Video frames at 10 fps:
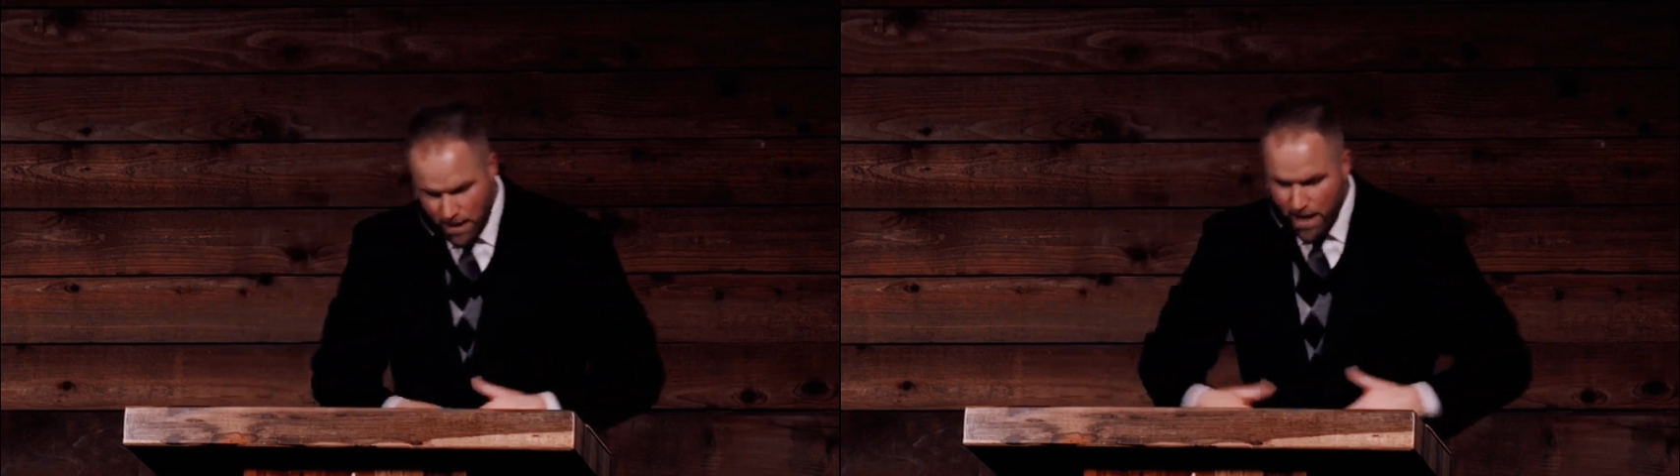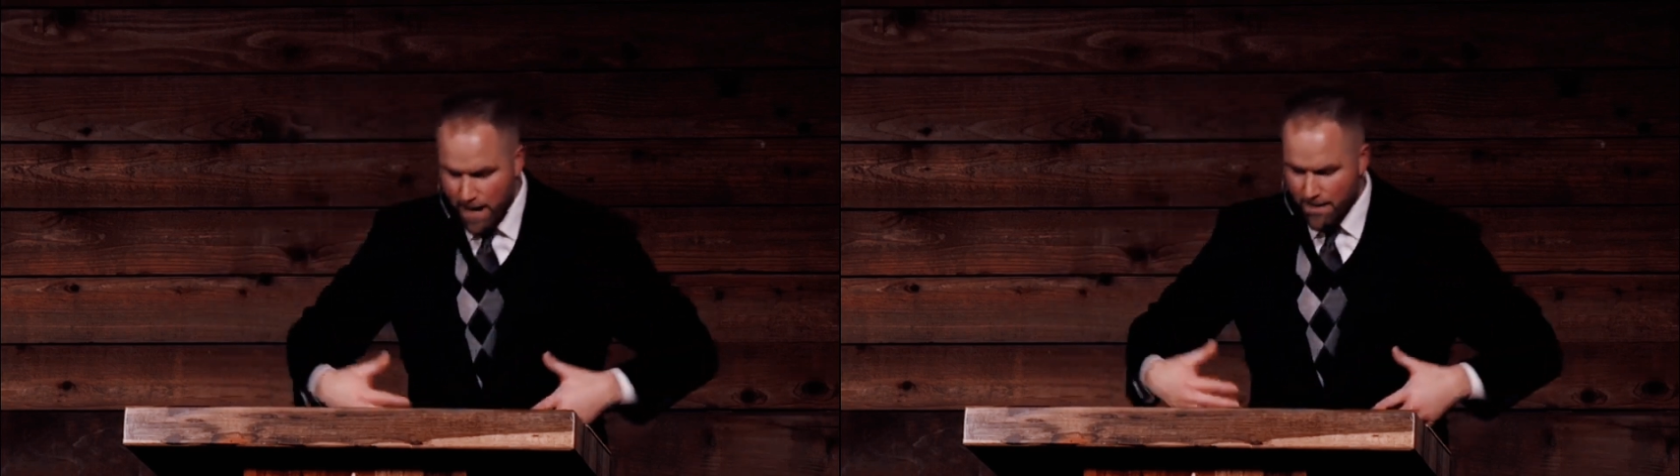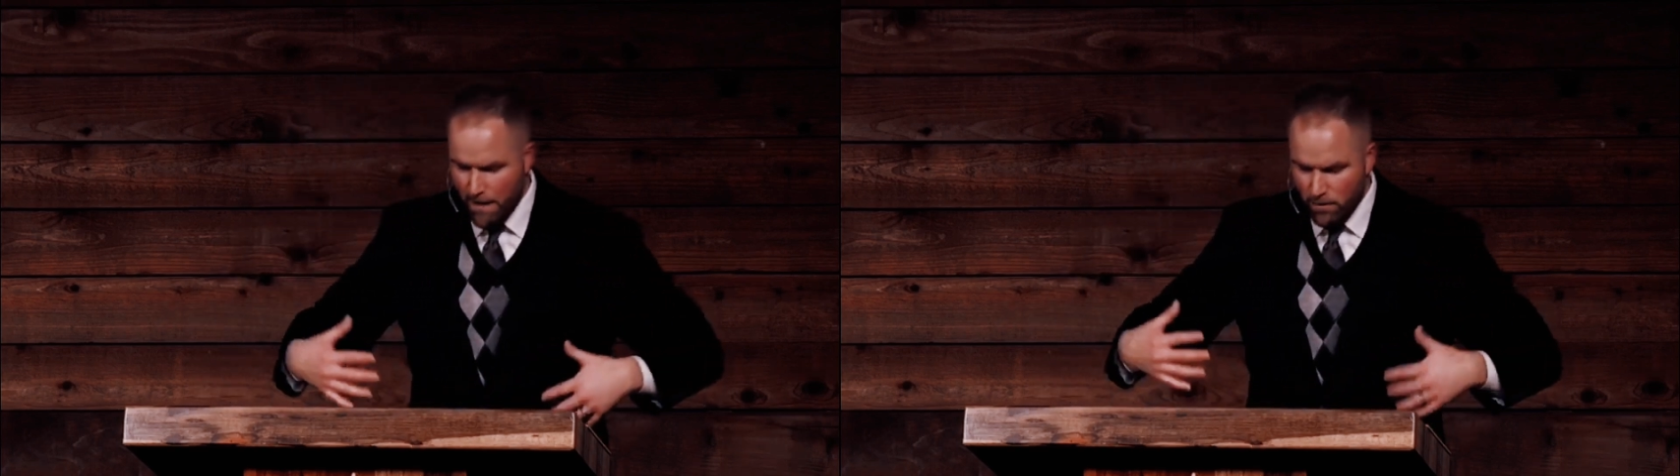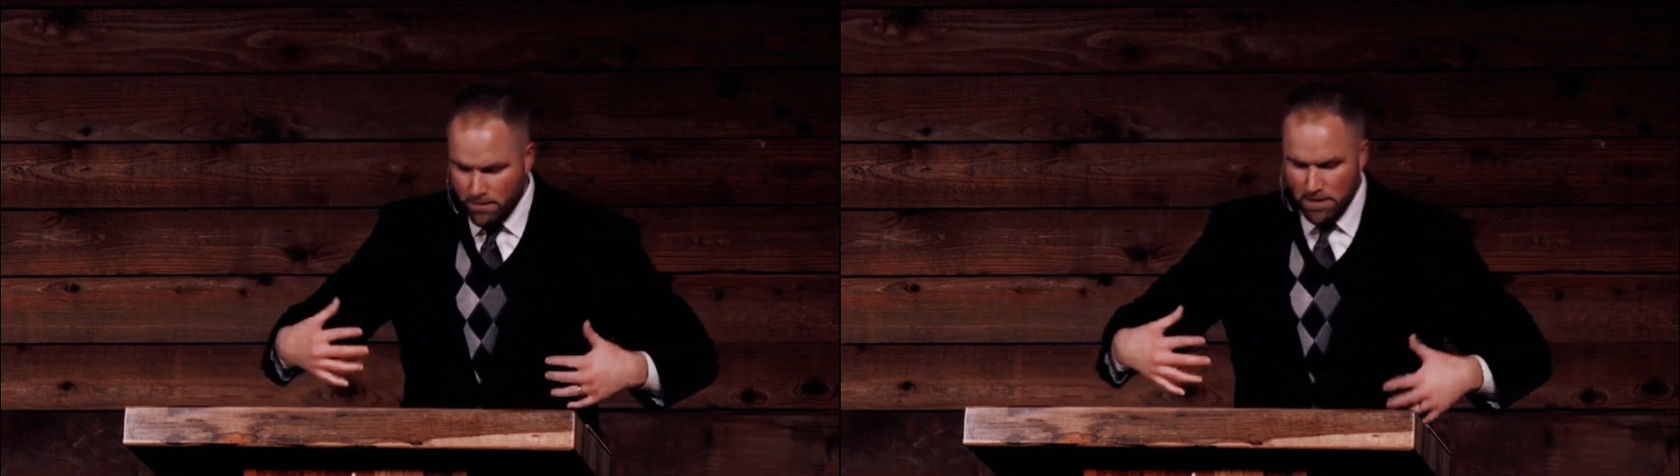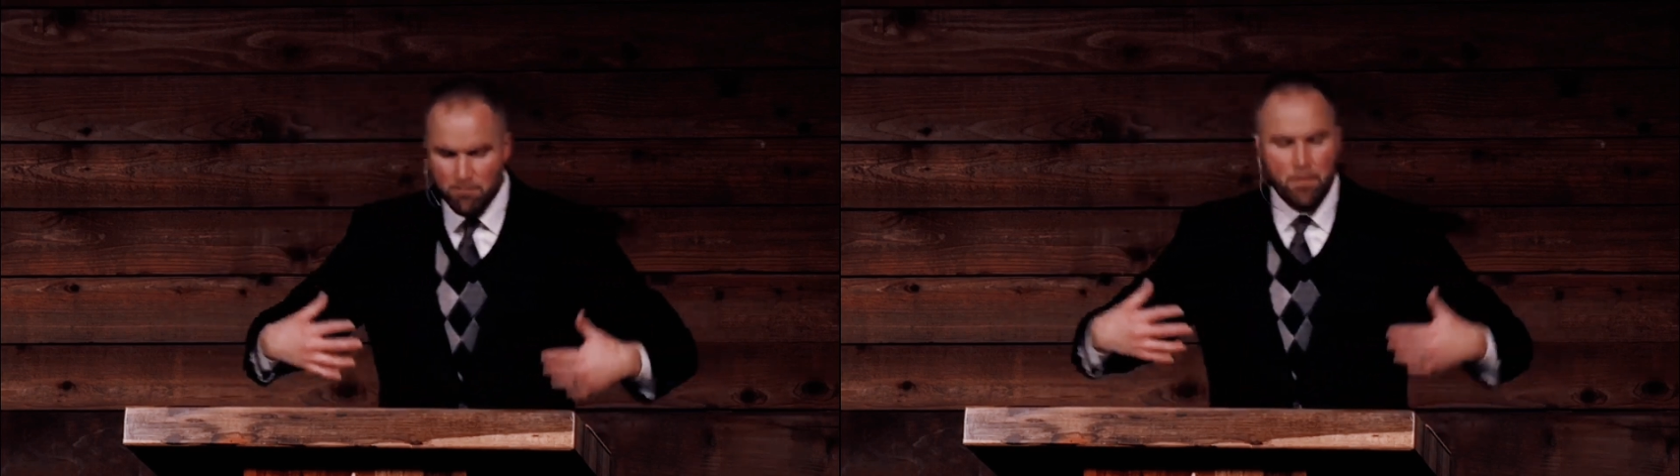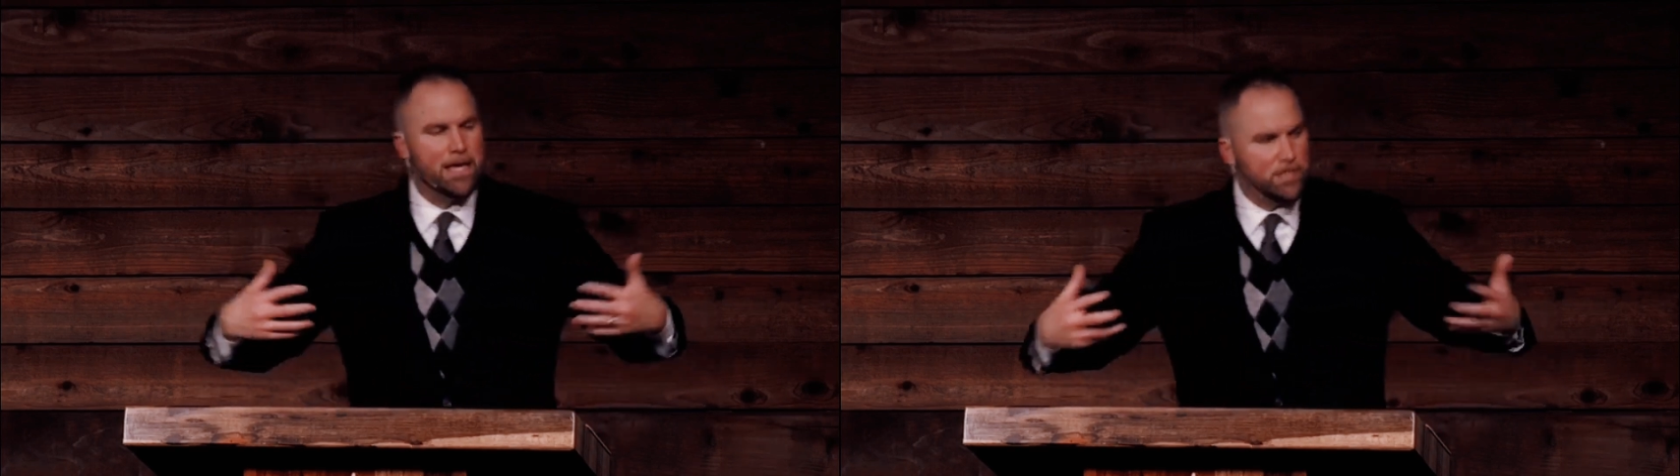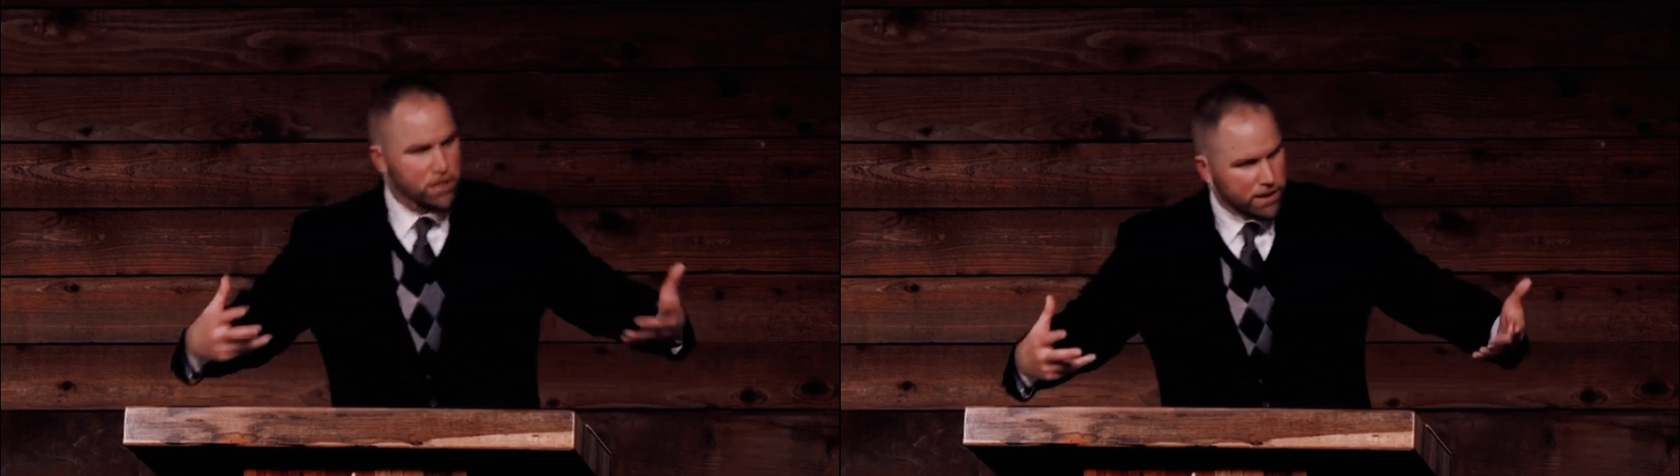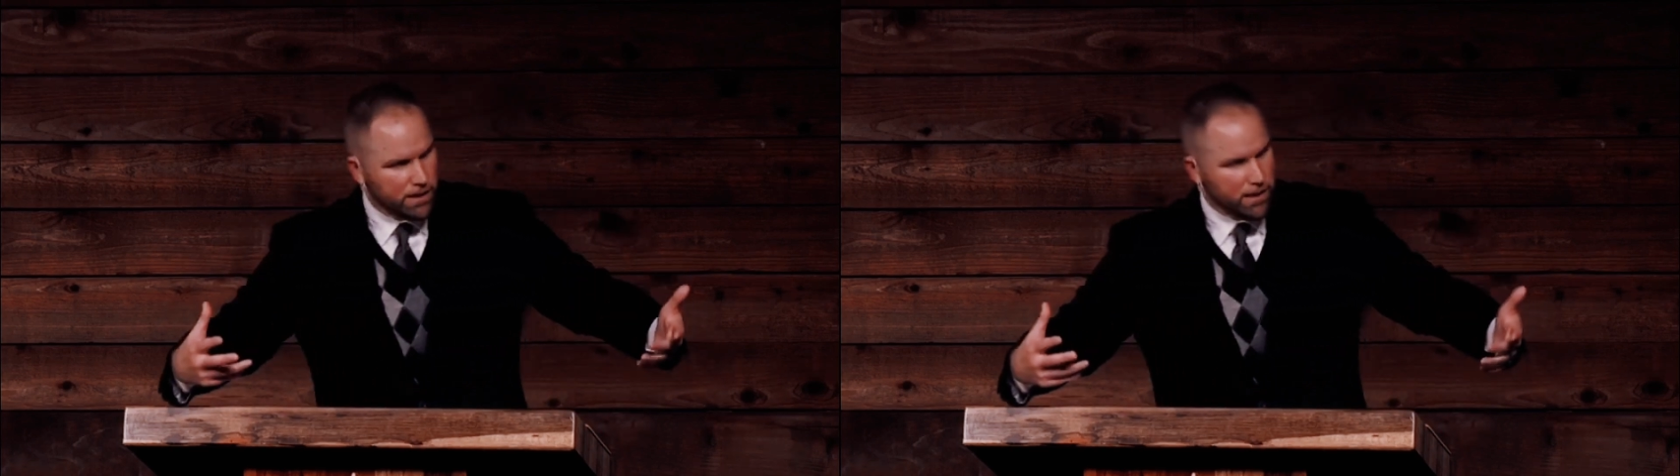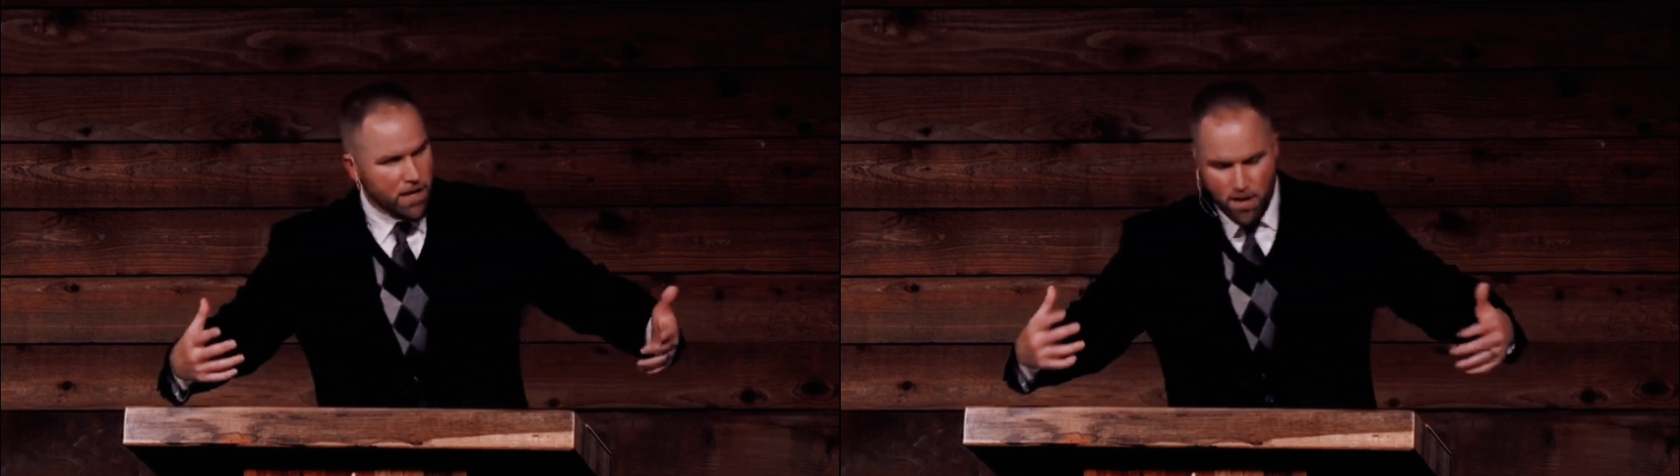and they would be pitching